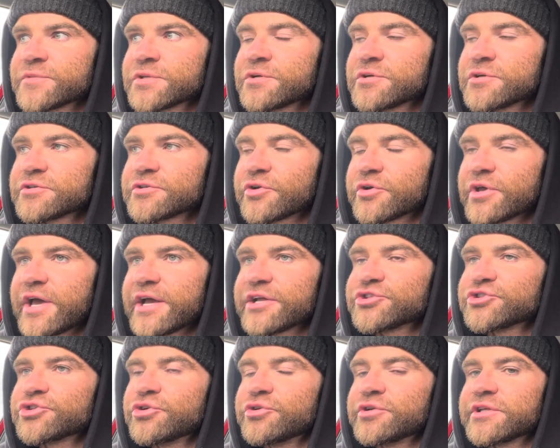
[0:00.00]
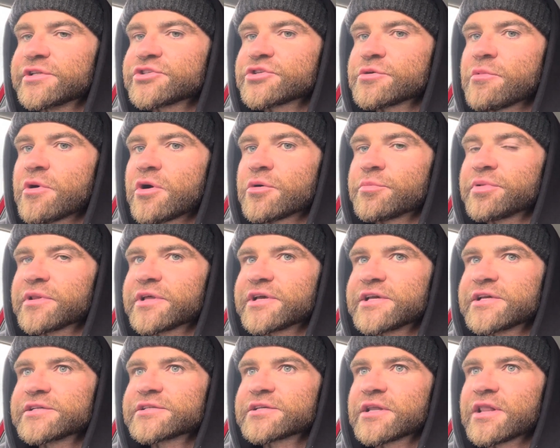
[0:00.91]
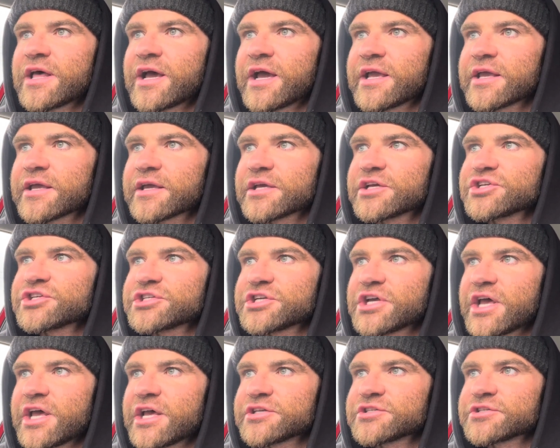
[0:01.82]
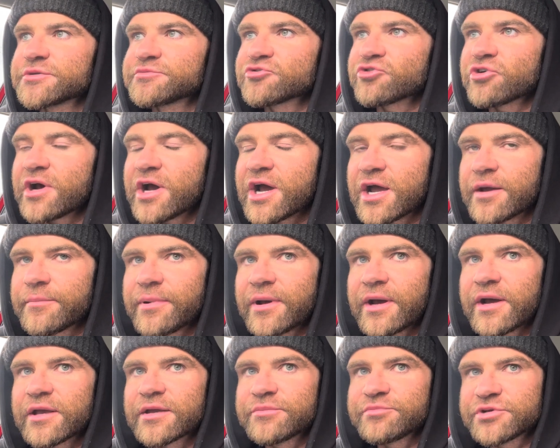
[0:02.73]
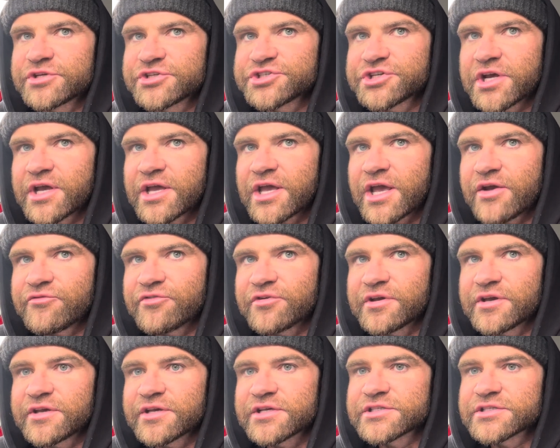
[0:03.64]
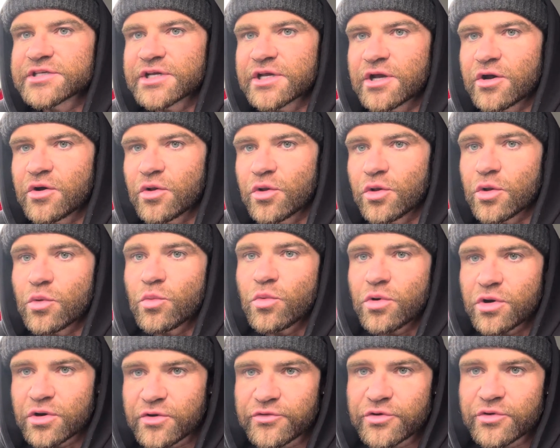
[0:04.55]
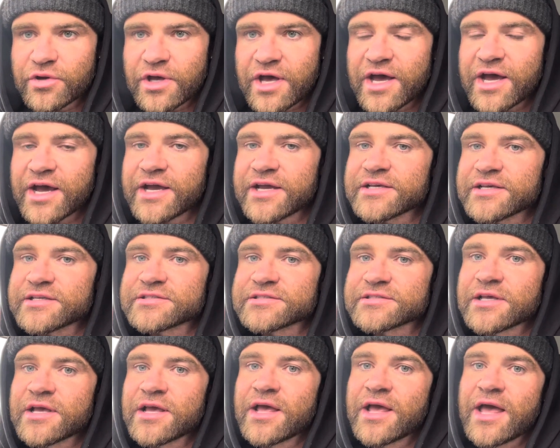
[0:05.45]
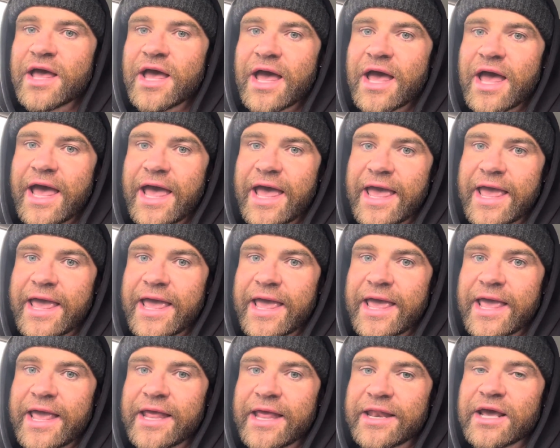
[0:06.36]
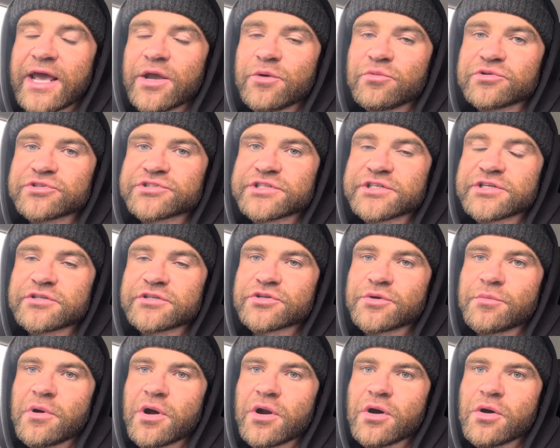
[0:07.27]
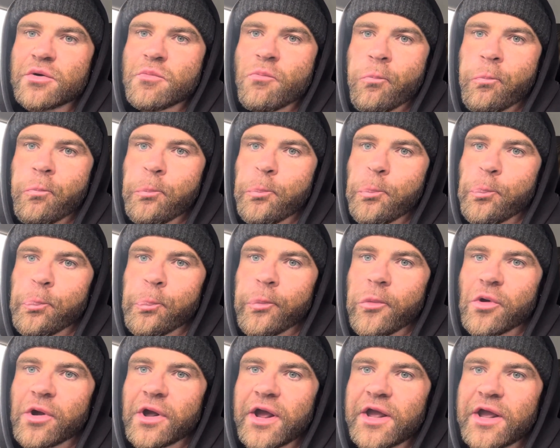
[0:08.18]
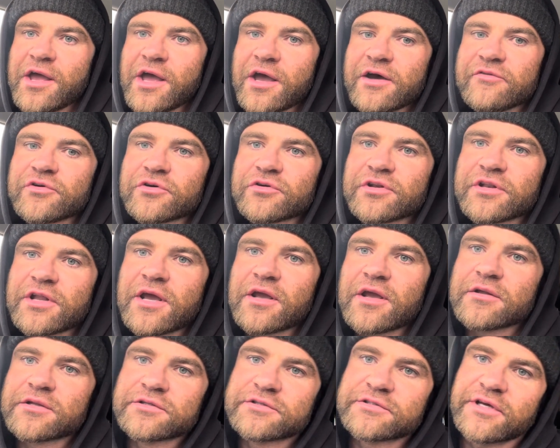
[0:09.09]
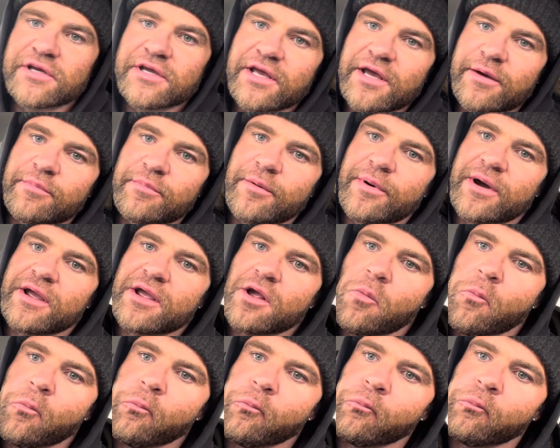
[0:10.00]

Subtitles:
So yeah, tune in tomorrow, please. Like, share, subscribe. I appreciate every single one of you guys, and I will see you tomorrow. Okay, have a good day. Take care. Bye bye.